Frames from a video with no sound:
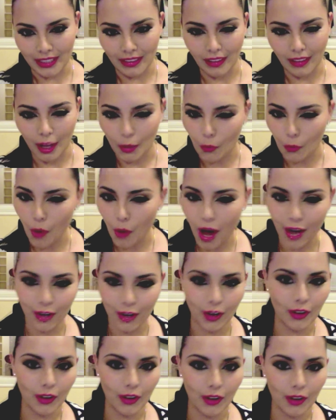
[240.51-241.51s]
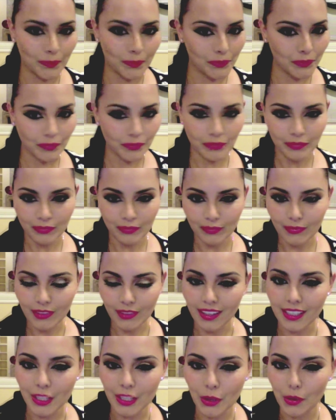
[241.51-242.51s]
a lot of water,
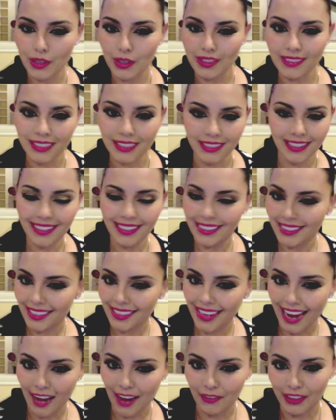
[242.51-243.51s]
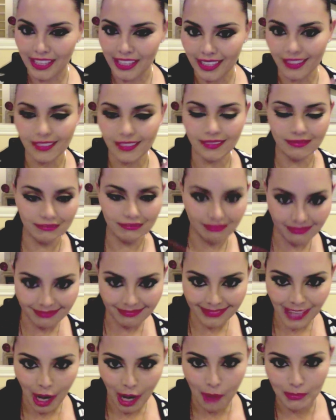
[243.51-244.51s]
you know, everything
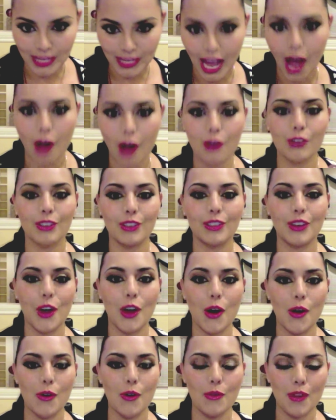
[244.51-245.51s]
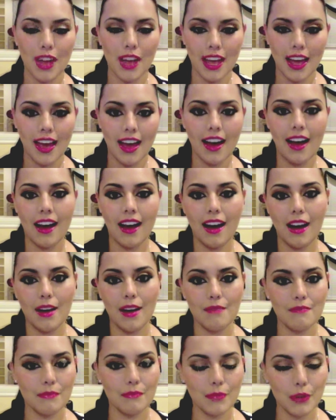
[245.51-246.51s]
comes out, you know,
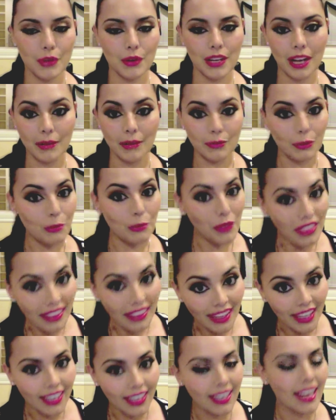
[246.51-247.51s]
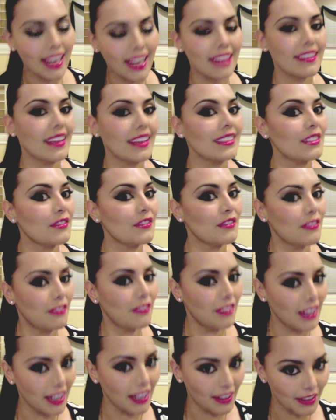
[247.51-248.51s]
beauty comes from within, and that's
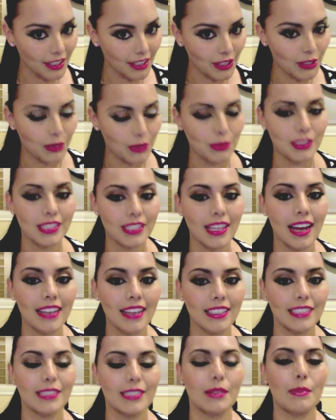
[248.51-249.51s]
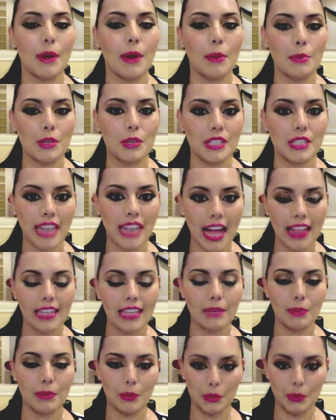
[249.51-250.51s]
very true. It's not just about
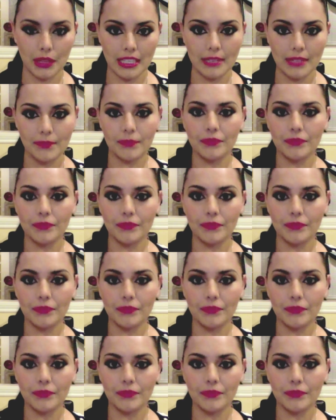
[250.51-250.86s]
personality, but really